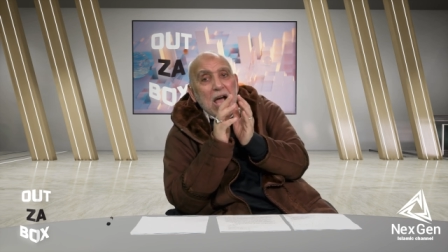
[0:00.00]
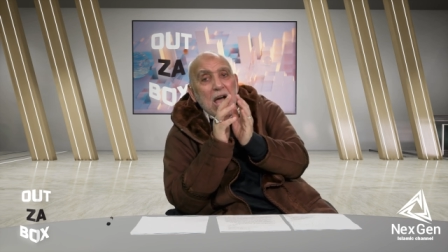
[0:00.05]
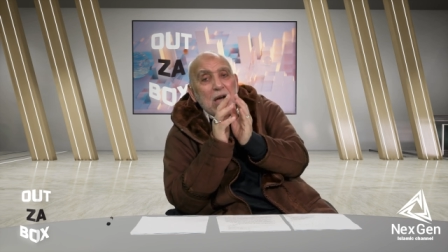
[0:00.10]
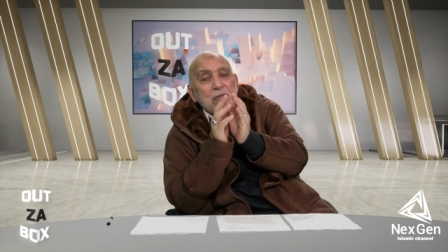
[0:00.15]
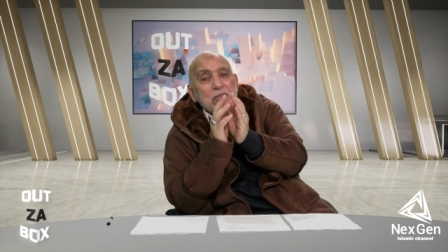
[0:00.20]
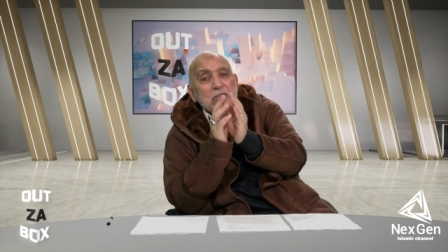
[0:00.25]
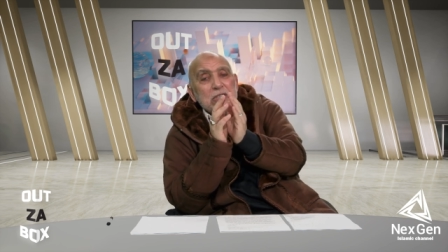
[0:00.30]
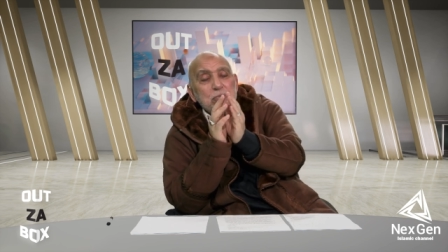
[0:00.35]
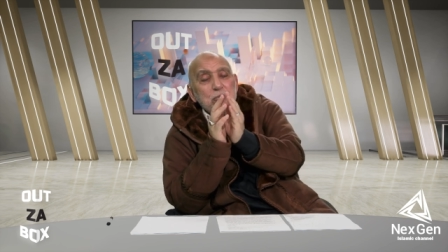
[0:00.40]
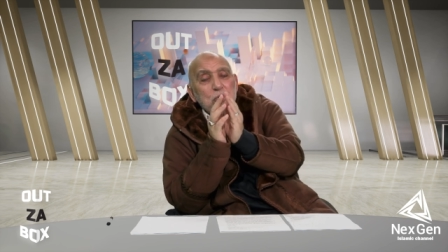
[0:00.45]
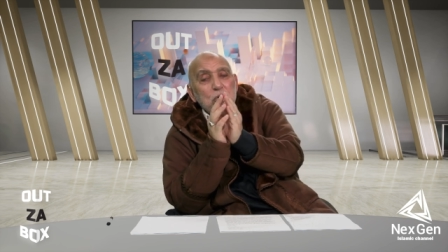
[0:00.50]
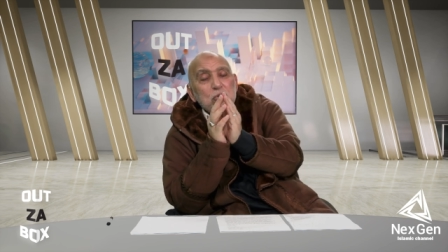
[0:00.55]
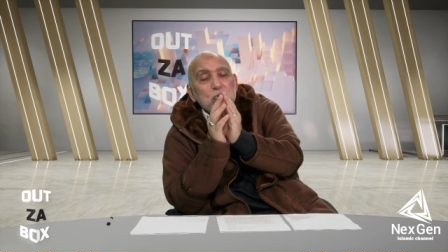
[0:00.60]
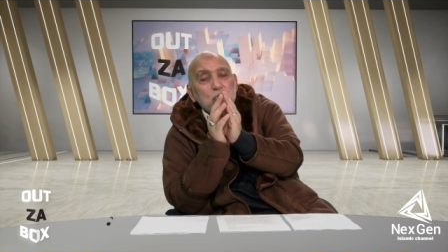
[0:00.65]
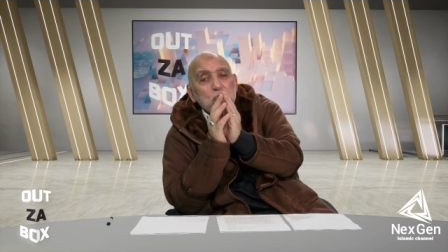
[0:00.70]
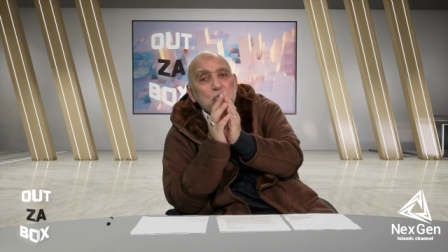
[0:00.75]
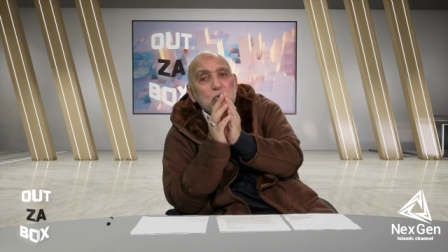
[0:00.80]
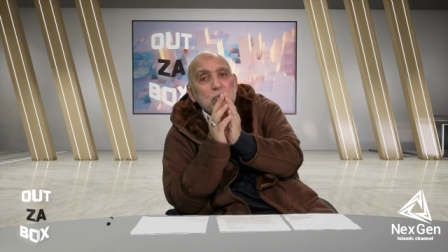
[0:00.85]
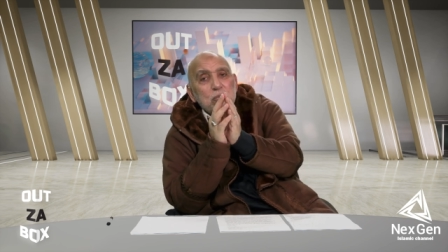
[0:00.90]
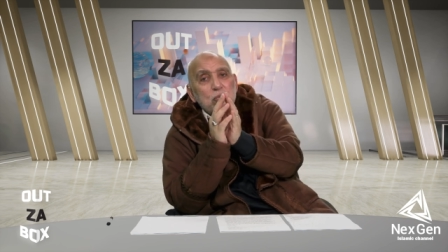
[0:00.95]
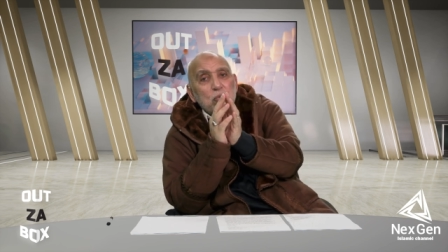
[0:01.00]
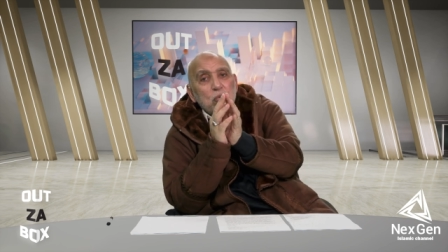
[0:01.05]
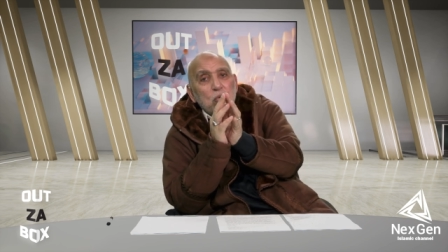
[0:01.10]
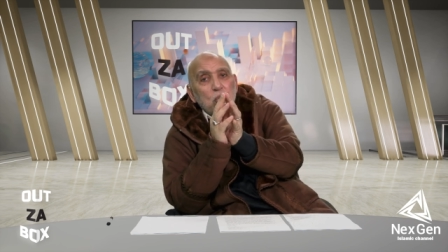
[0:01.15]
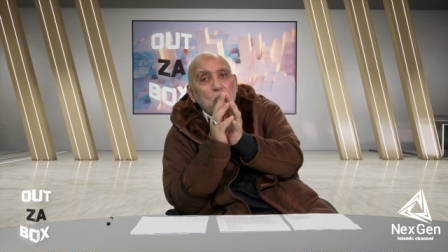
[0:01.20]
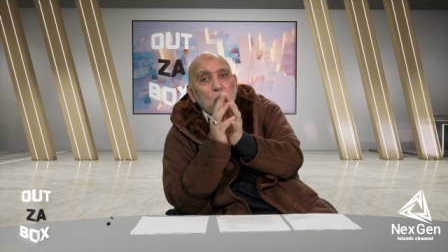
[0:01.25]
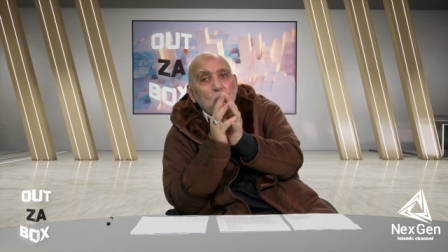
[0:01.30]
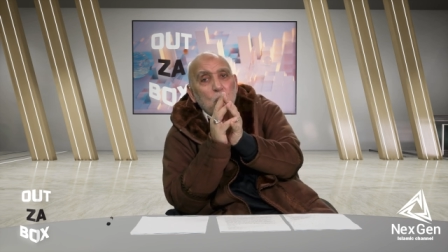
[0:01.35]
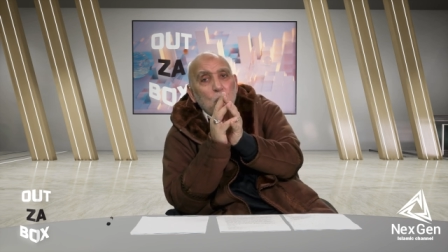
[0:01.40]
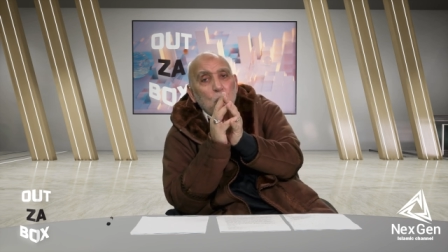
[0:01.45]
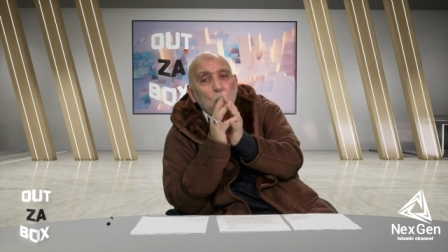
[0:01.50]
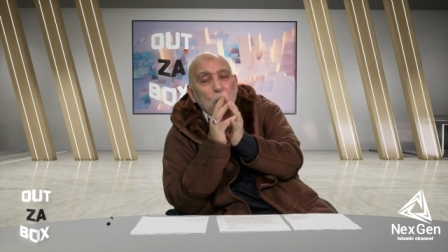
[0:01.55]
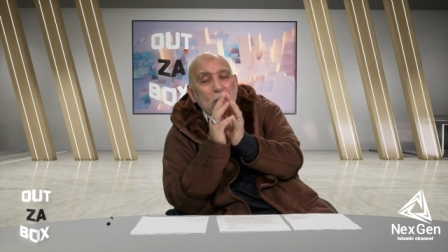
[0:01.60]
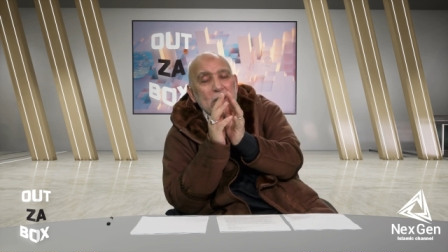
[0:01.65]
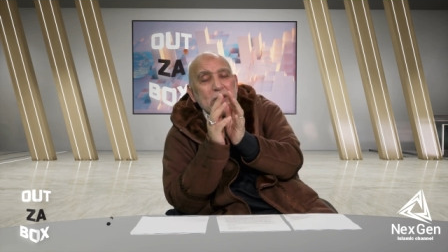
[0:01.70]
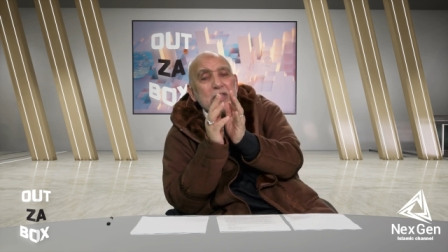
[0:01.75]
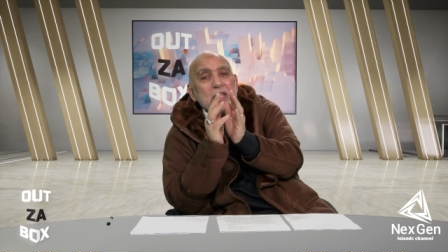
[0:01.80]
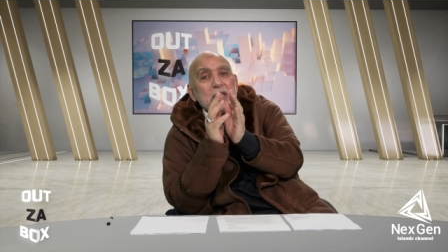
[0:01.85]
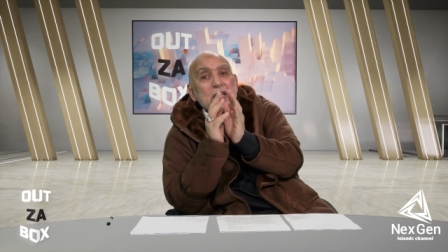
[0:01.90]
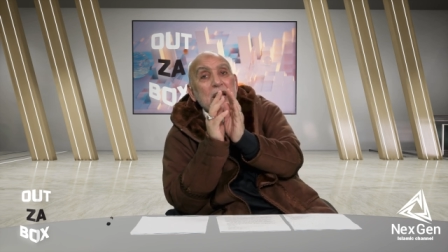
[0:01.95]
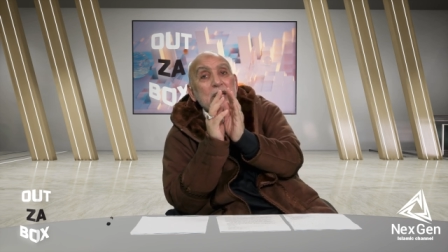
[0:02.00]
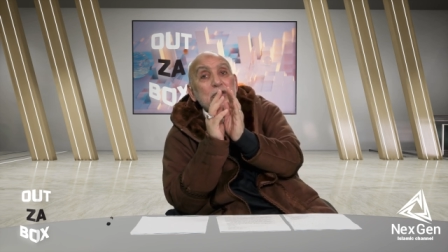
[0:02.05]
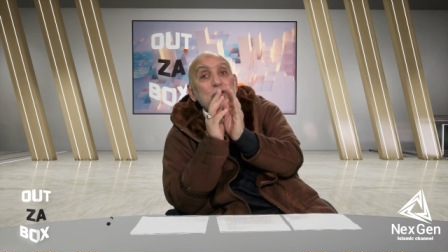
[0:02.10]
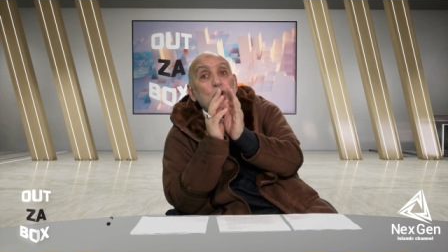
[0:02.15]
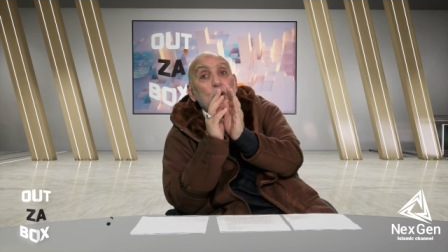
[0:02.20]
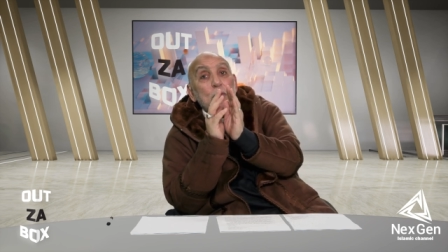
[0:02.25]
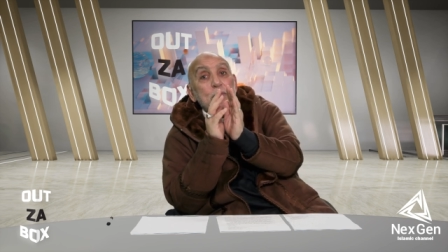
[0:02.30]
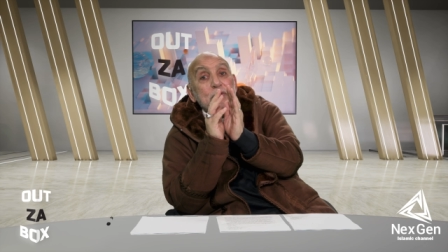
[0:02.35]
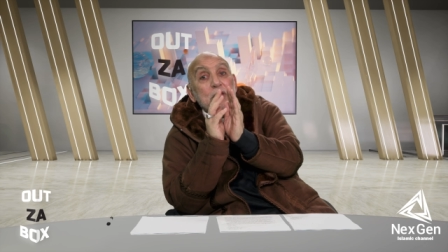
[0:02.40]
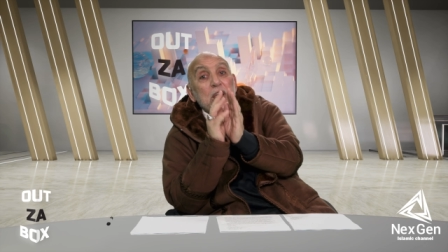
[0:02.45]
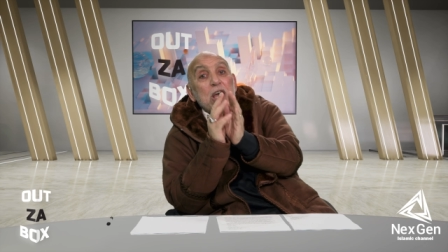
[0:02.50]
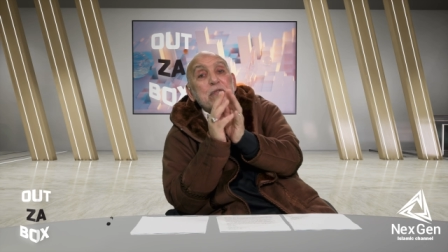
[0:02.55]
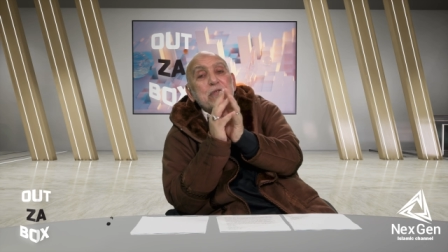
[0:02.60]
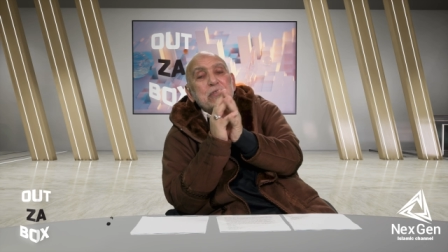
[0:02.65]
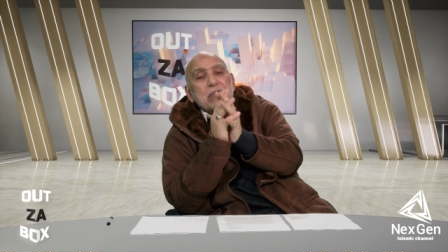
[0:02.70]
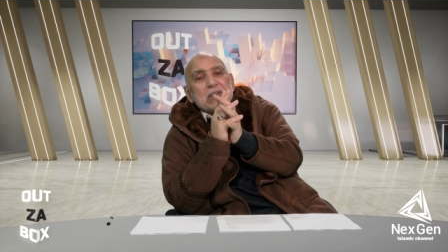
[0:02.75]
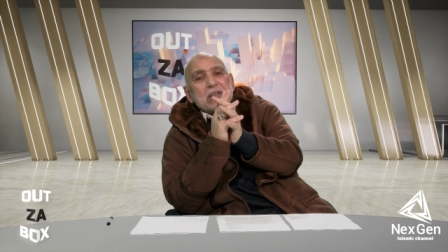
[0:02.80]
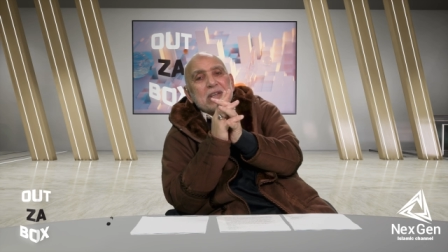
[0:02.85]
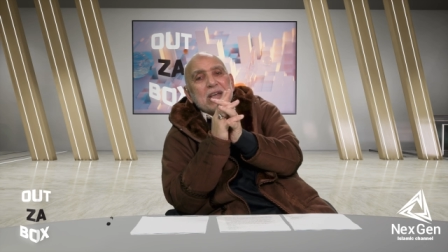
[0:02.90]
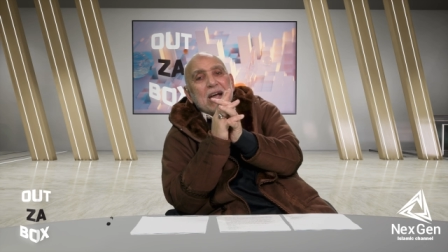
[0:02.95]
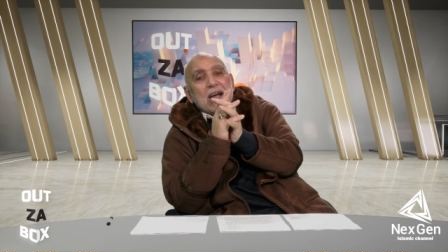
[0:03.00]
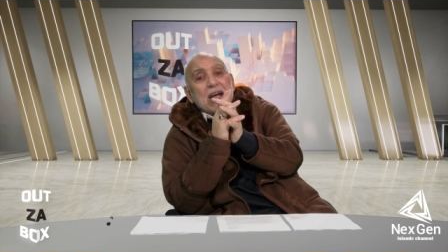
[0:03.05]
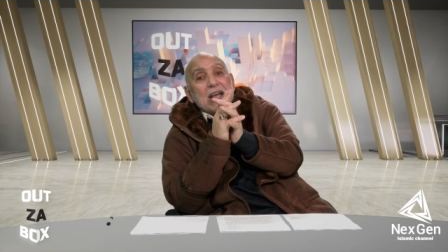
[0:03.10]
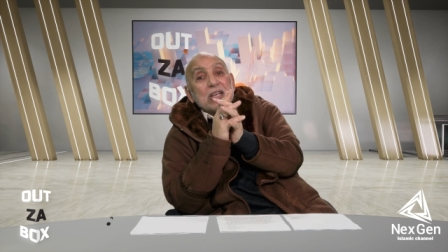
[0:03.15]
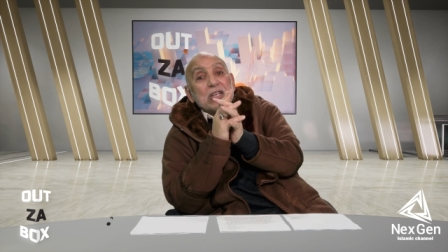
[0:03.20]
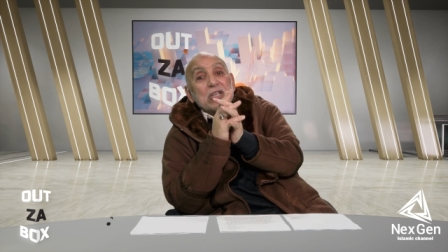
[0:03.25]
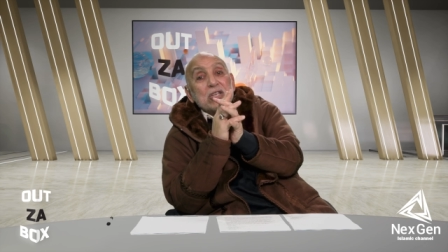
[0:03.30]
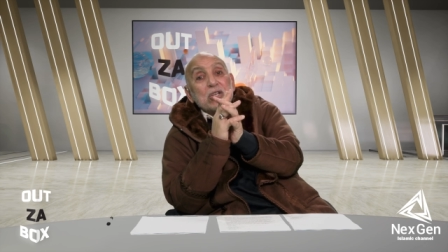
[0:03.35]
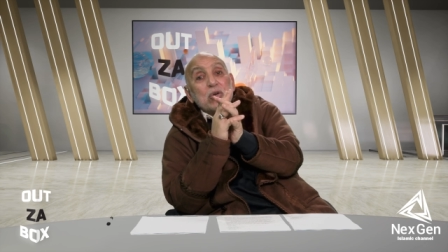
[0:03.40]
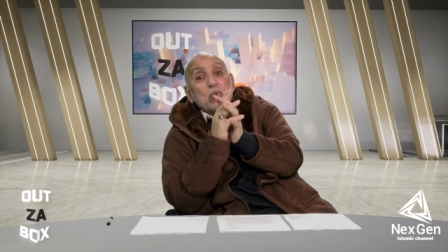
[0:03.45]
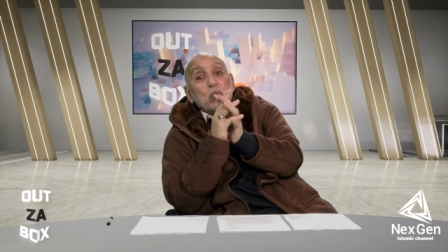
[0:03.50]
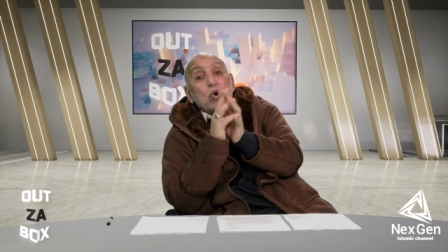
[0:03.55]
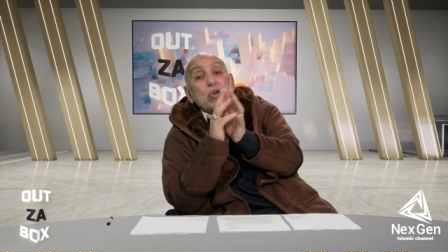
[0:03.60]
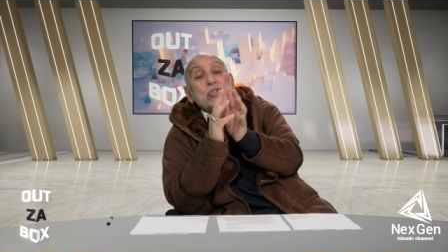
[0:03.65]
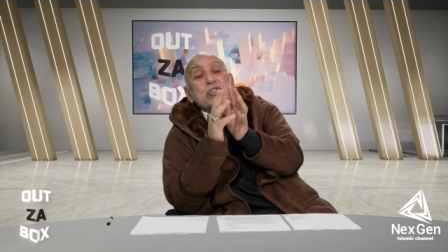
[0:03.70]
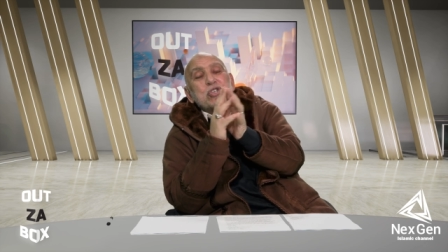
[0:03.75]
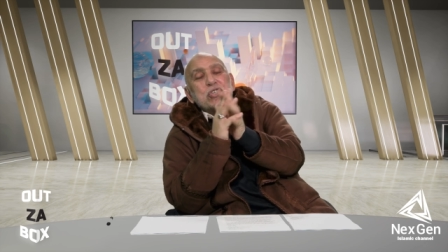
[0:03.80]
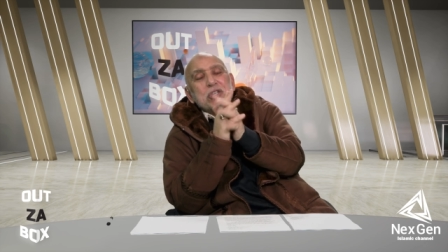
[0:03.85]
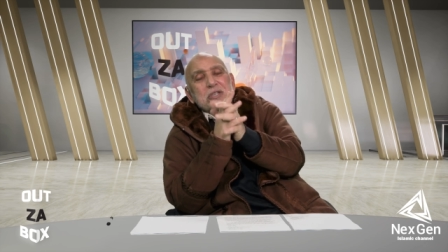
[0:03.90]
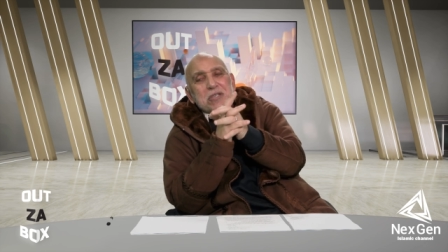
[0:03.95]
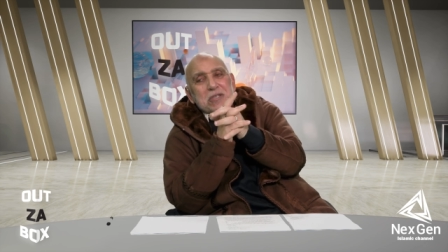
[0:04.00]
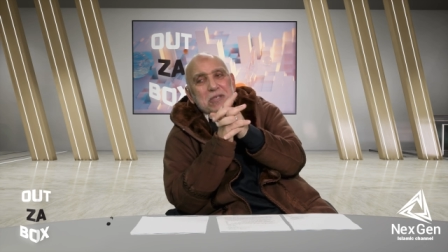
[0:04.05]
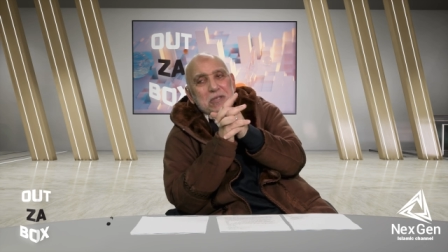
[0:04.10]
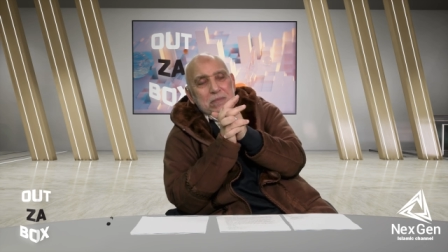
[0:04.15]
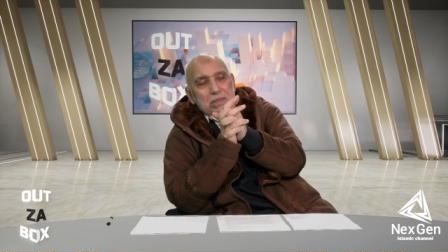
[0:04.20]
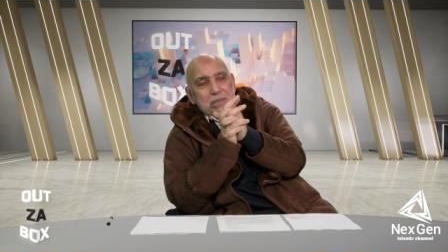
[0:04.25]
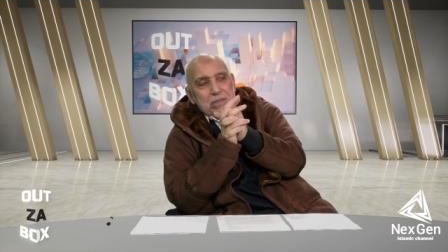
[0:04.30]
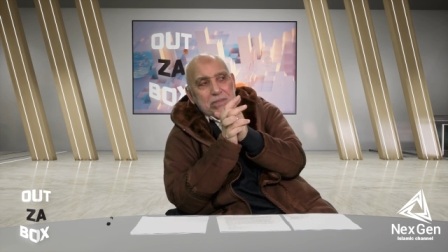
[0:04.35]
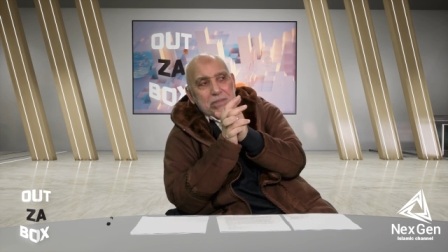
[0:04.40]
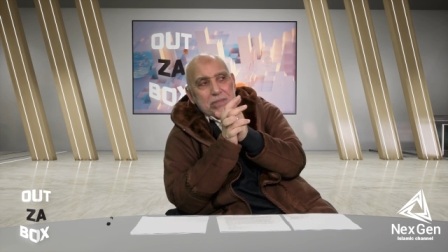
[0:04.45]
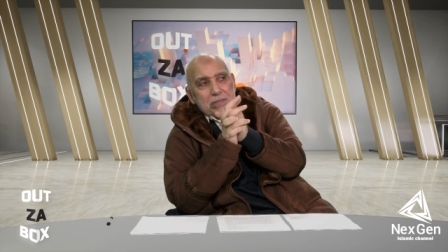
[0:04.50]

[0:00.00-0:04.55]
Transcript: have a small group waiting and observing and watching,